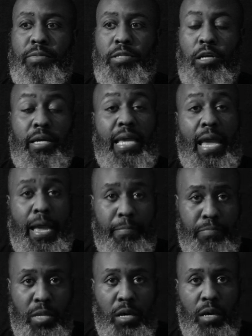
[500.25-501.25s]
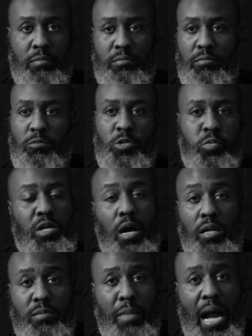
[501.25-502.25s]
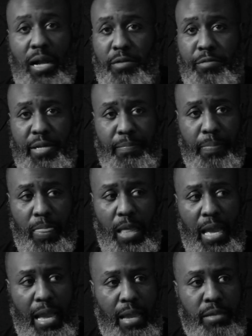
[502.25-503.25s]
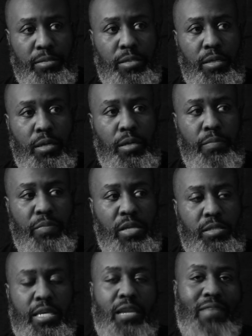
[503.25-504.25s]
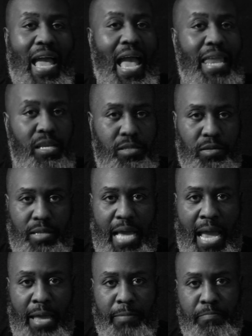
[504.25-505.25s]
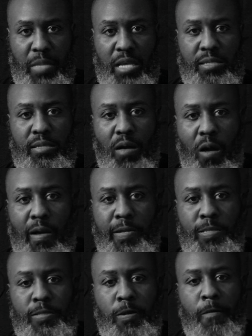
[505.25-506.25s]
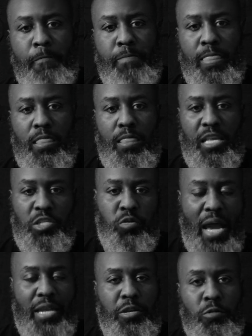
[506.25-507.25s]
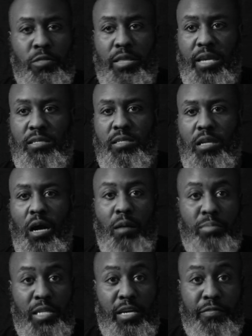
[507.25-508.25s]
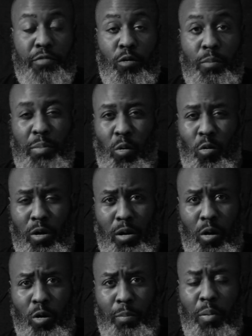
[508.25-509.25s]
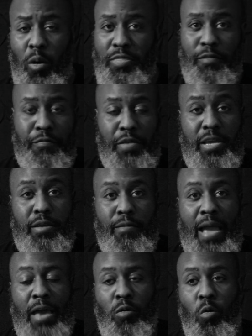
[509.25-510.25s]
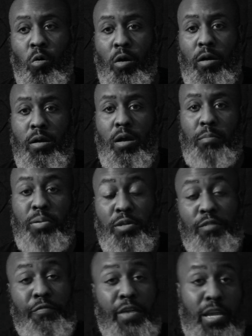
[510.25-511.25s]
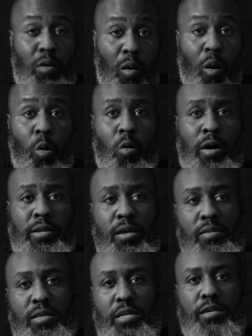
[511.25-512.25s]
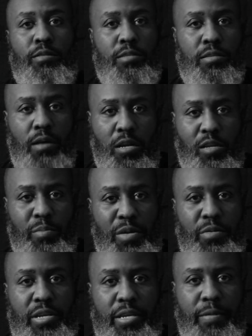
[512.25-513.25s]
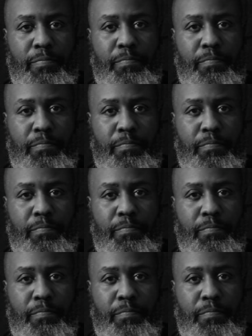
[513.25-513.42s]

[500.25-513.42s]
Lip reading: look at, which we call debauchery. And instead of adding to that as an artist, let's try to do things that uplift or point the finger at or put the finger on the ills in our community.